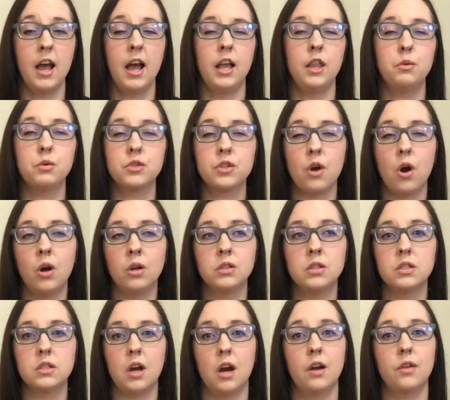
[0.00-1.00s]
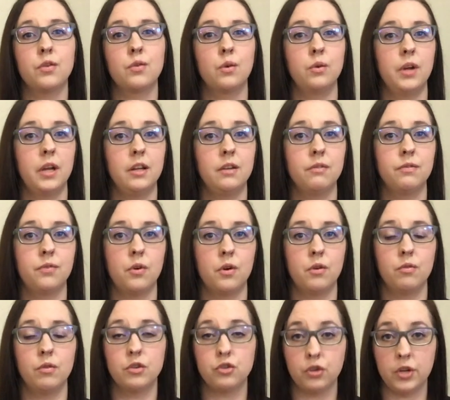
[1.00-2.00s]
And there was an odd start thrown in for
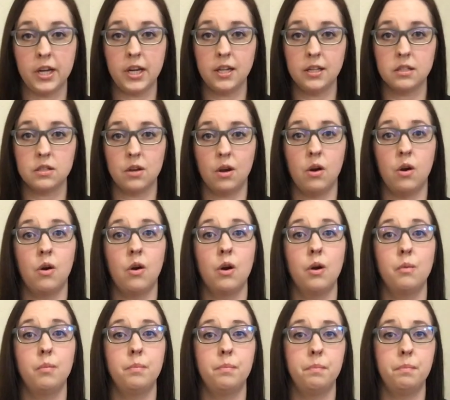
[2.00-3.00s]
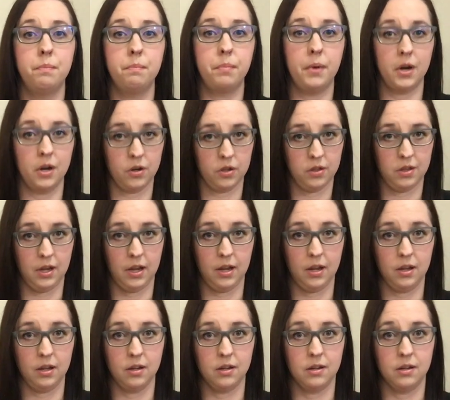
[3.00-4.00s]
a retreat or birthday.
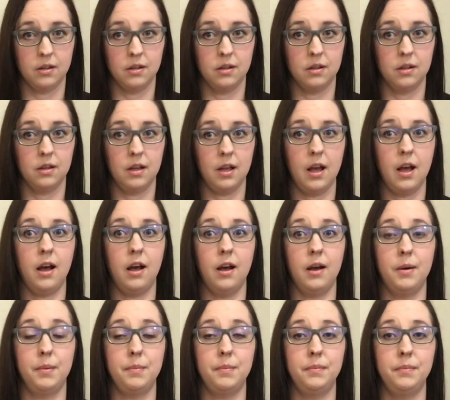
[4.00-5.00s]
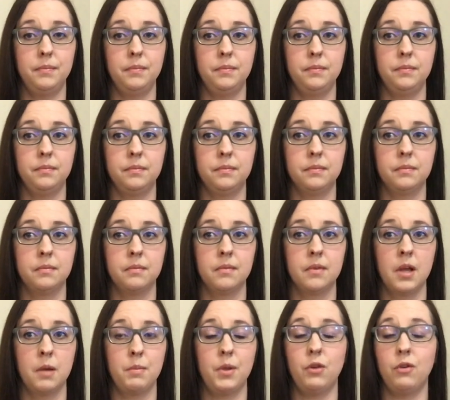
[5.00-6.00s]

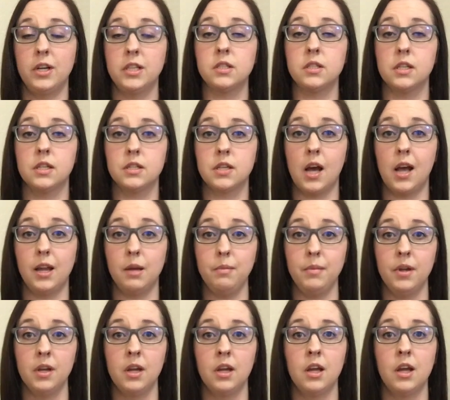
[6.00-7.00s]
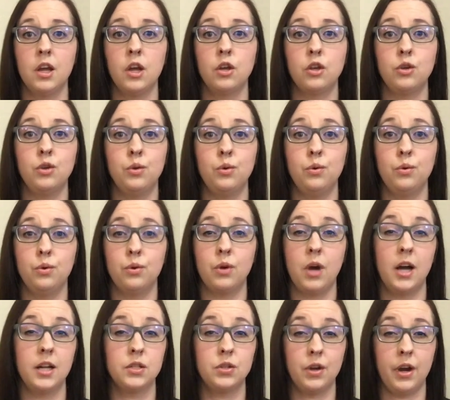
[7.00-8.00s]
But the rest of the time you
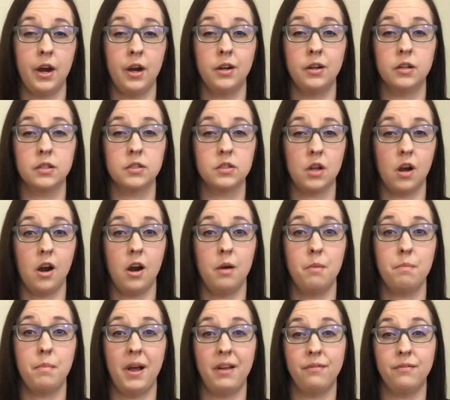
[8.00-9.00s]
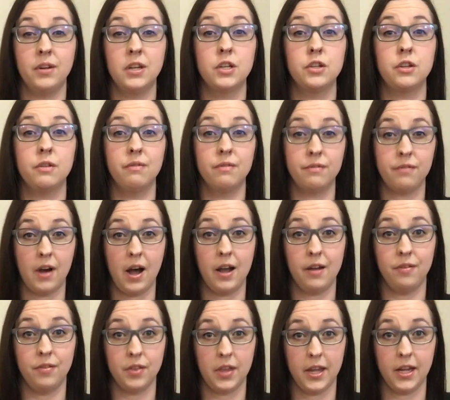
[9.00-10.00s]
had to earn a start by finishing
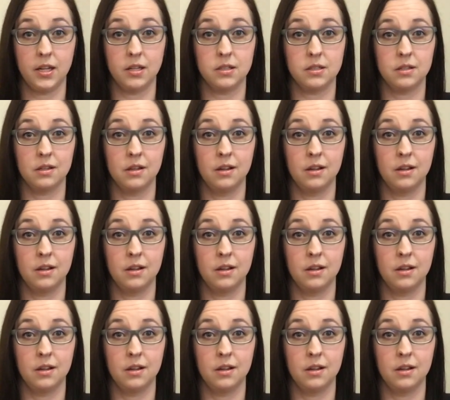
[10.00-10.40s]
5 things.